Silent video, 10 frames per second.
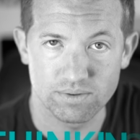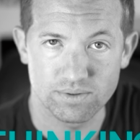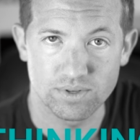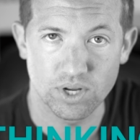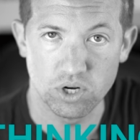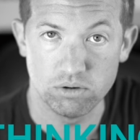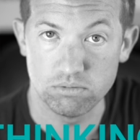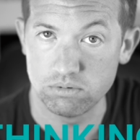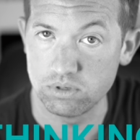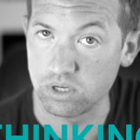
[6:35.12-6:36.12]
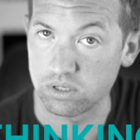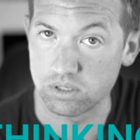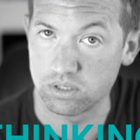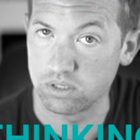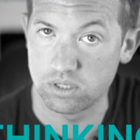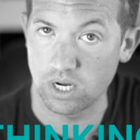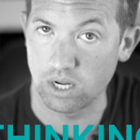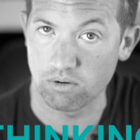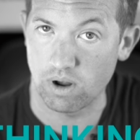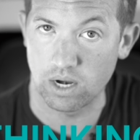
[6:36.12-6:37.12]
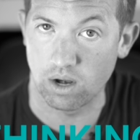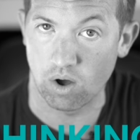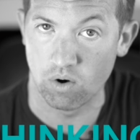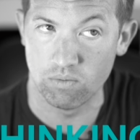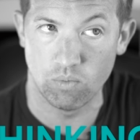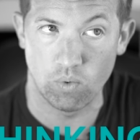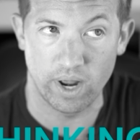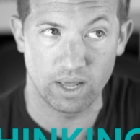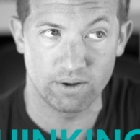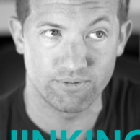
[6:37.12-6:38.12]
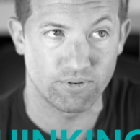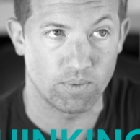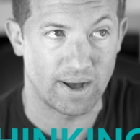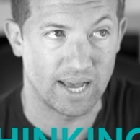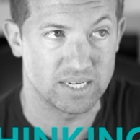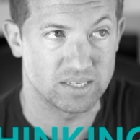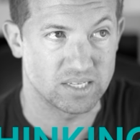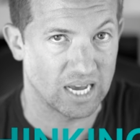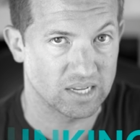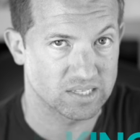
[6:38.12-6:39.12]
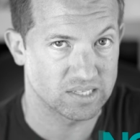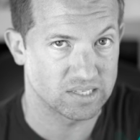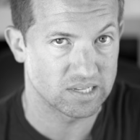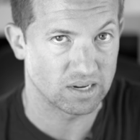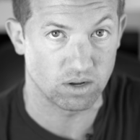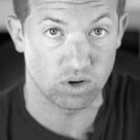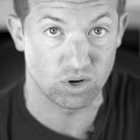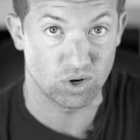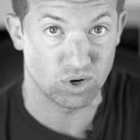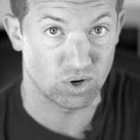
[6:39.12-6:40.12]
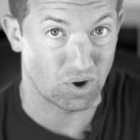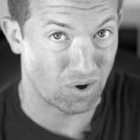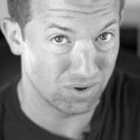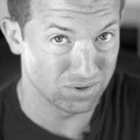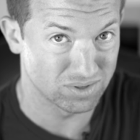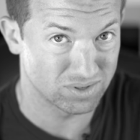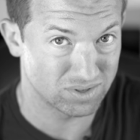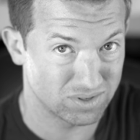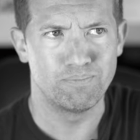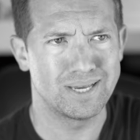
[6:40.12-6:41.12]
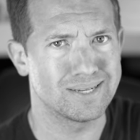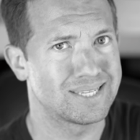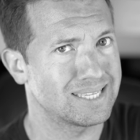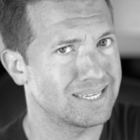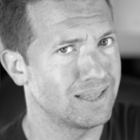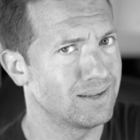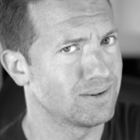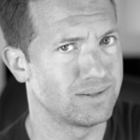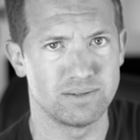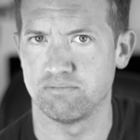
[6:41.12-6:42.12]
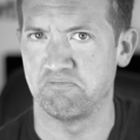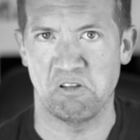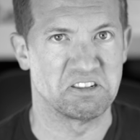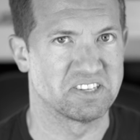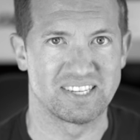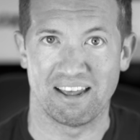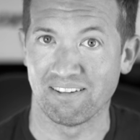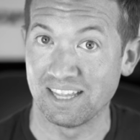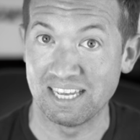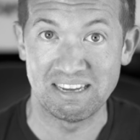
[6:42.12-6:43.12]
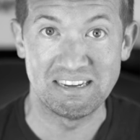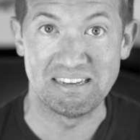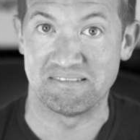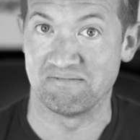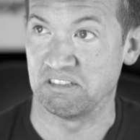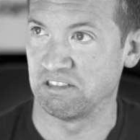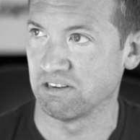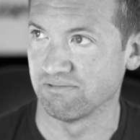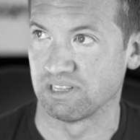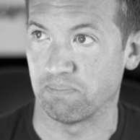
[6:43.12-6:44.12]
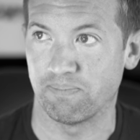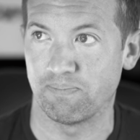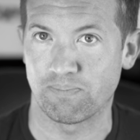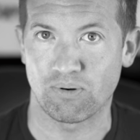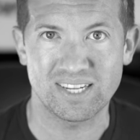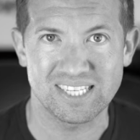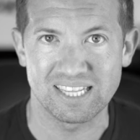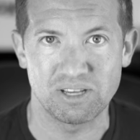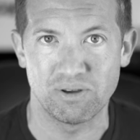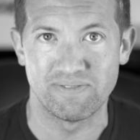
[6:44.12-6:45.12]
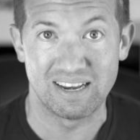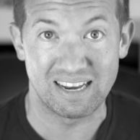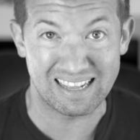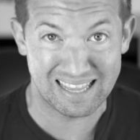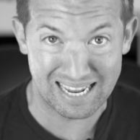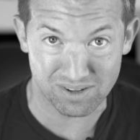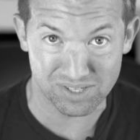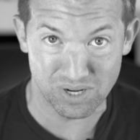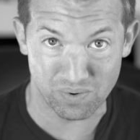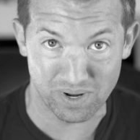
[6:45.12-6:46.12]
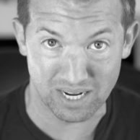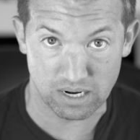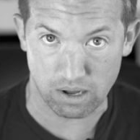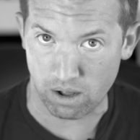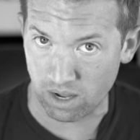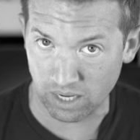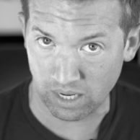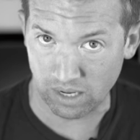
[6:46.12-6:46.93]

so you're just sitting around at home waiting for my texts and calls? Because that's a little unsettling and a little depressing that you have nothing else going on.